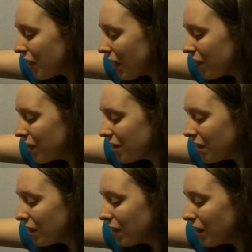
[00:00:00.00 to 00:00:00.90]

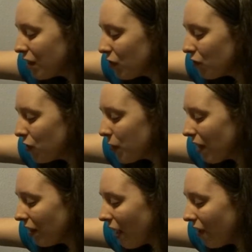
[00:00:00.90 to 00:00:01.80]
Davison, room
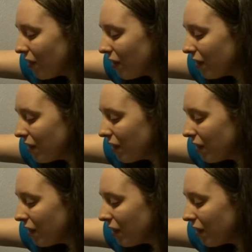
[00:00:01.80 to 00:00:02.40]
11.